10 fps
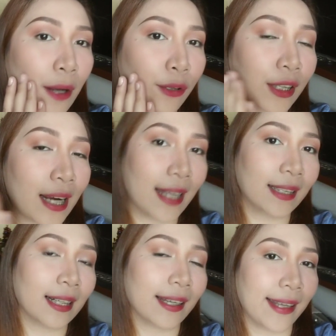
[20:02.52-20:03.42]
powder
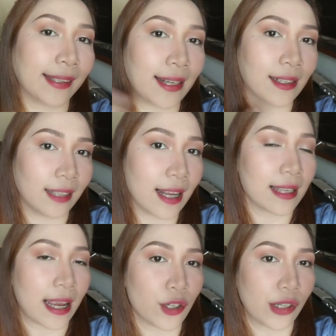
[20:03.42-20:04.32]
and naglagay tayo ng
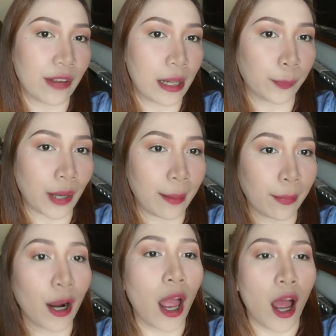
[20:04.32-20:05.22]
NYX Angel Veil
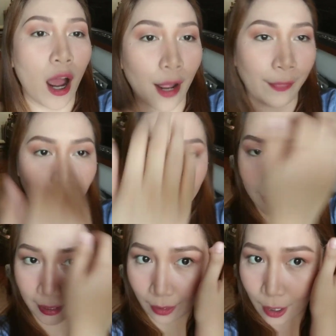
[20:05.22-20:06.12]
Primer
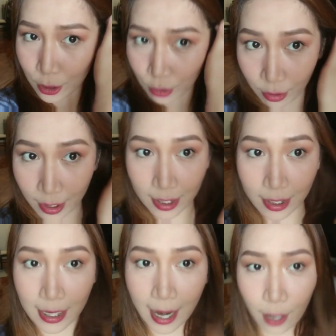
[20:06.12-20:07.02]
underneath. So this
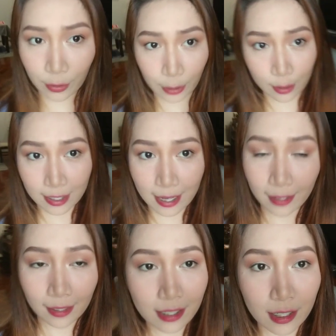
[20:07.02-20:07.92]
is how it looks
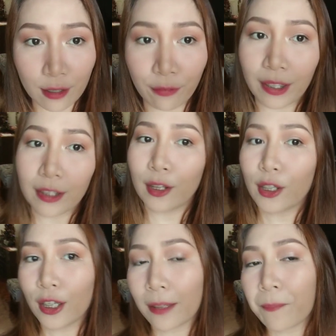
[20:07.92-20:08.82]
like. This is the final
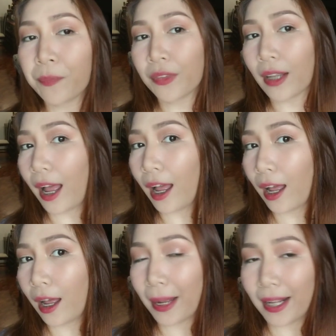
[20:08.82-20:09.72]
look.
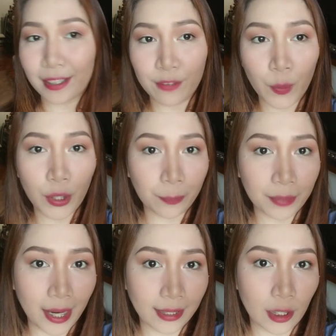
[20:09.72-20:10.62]
I'll give you an
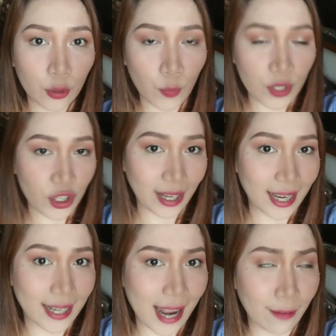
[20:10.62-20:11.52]
update. I'll do a
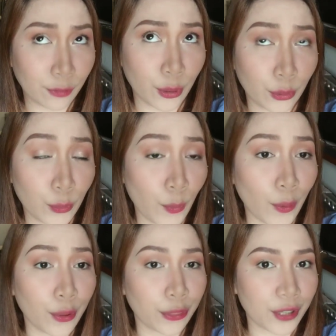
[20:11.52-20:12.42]
check-in after 2
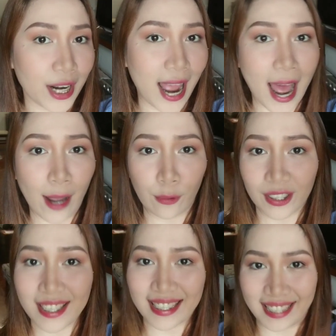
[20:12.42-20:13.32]
or 3
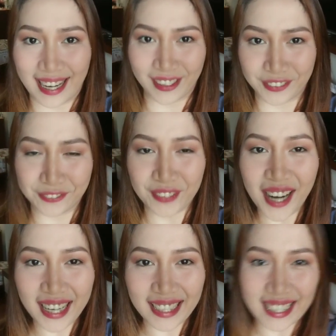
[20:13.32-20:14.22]
hours later.
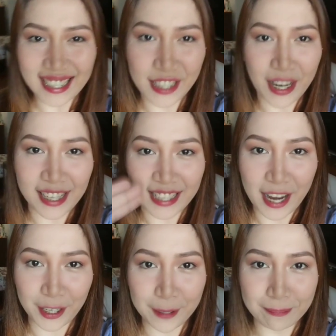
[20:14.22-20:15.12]
Alright, I'll see you guys
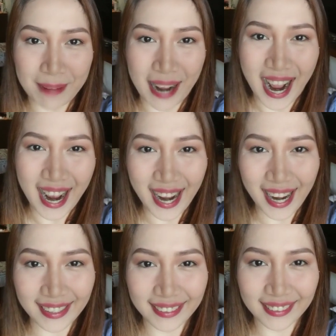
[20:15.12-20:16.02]
later.
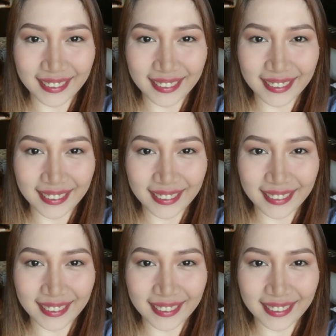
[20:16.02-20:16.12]
Bye!